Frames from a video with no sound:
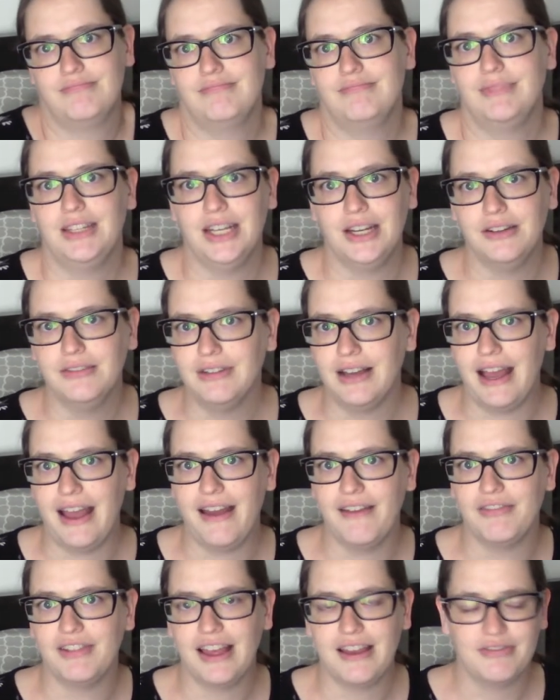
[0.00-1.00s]
you know, I
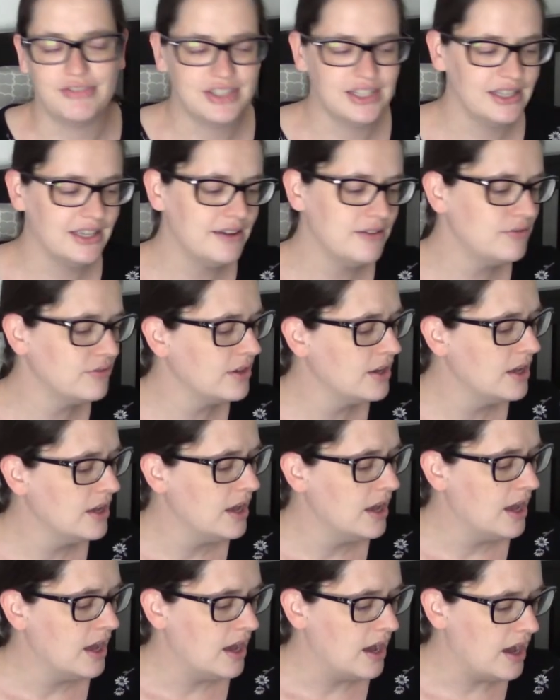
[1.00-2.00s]
have life to live.
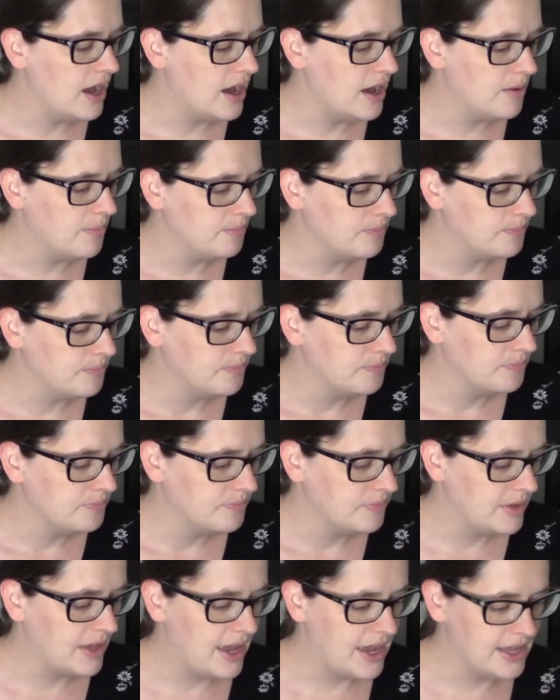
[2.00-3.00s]
Um,
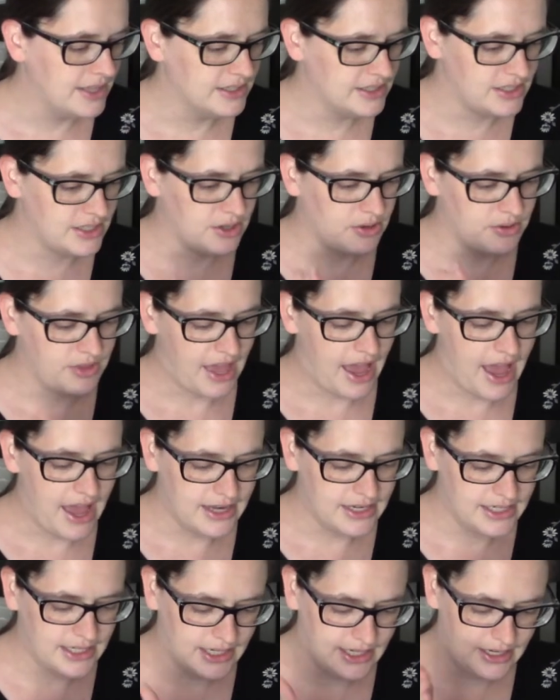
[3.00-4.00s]
and so
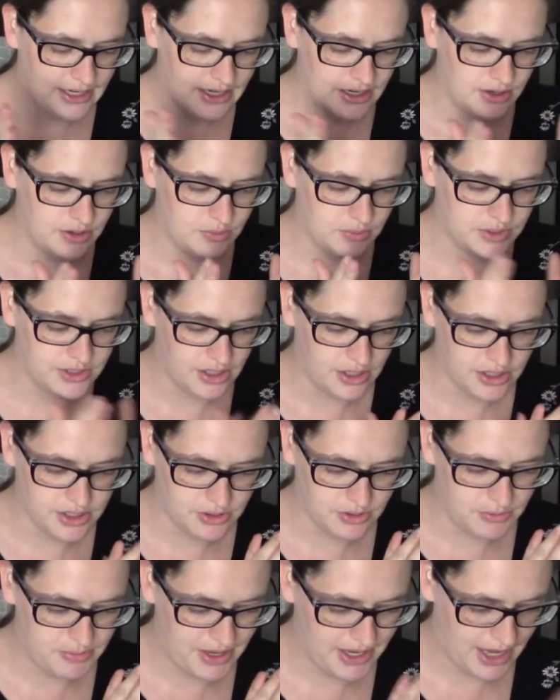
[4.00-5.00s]
that was
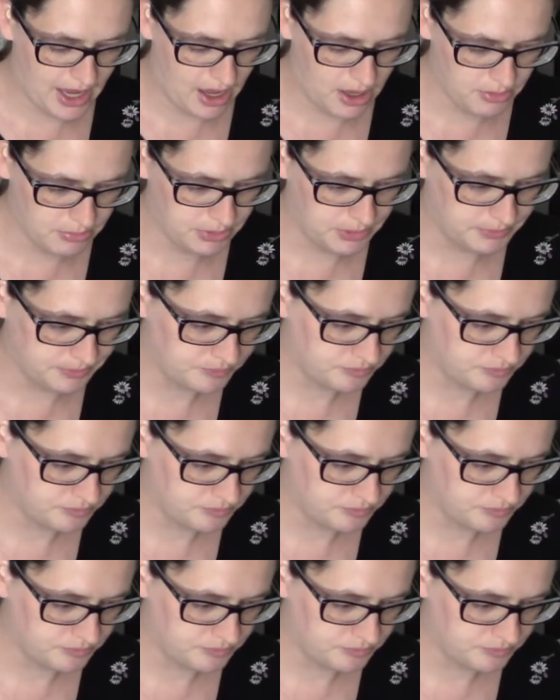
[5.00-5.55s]
also a big help.